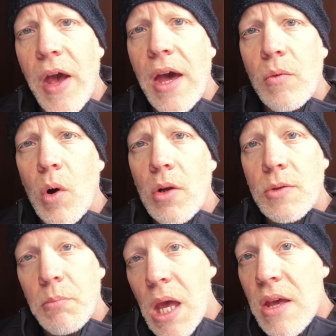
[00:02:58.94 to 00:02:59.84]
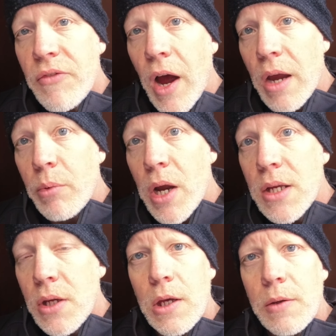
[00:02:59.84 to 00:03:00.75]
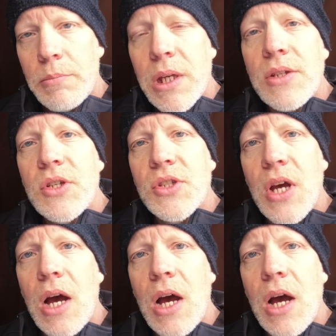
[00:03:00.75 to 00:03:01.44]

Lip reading: van walls may vibrate because it's